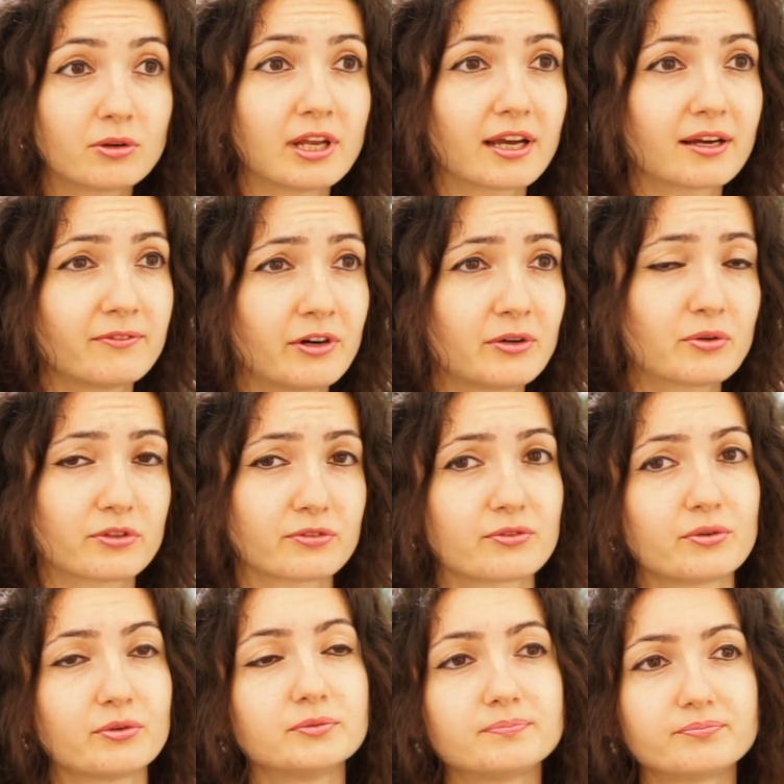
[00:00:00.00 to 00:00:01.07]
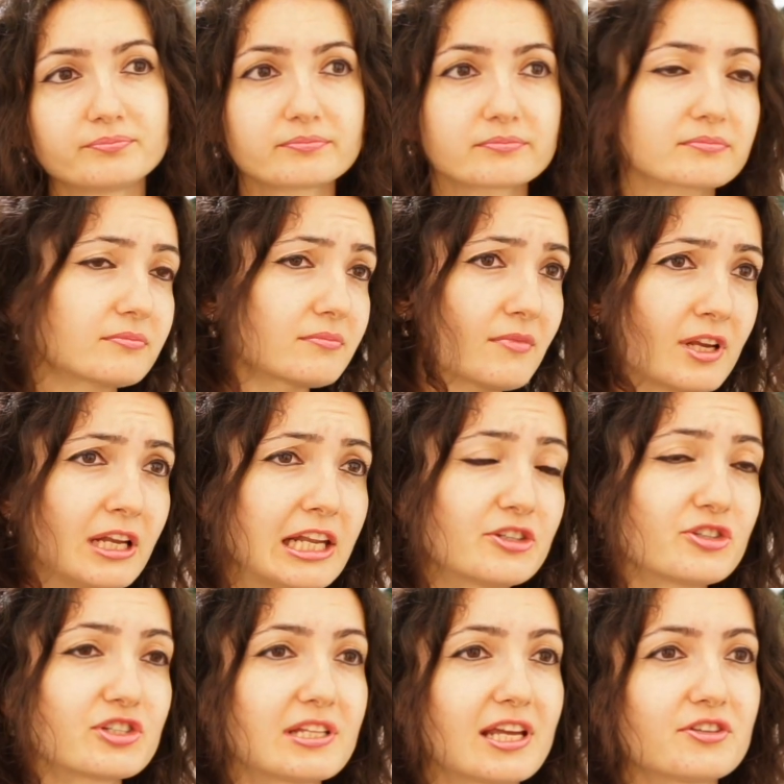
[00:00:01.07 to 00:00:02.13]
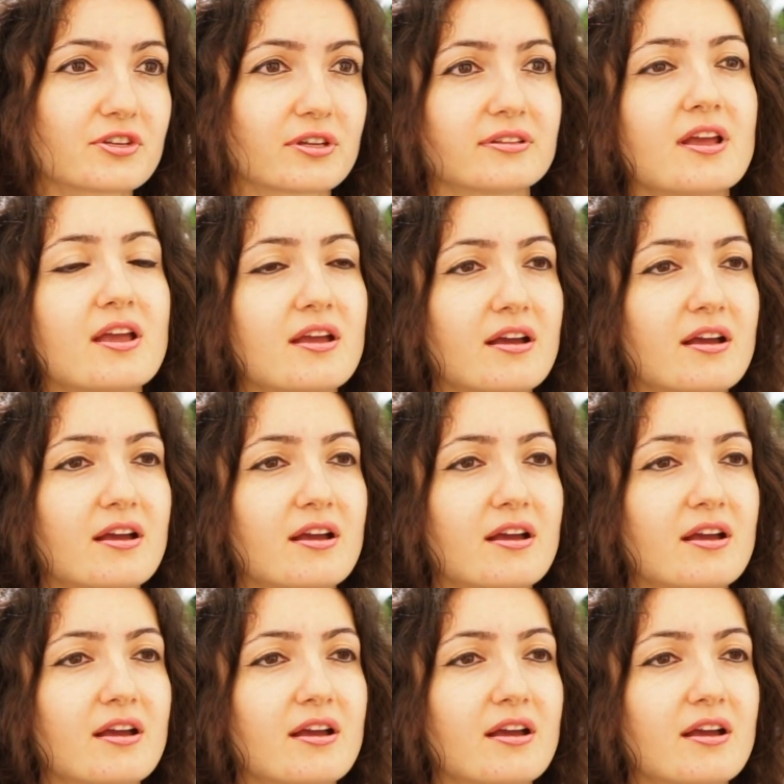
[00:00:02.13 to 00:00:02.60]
level through legislation,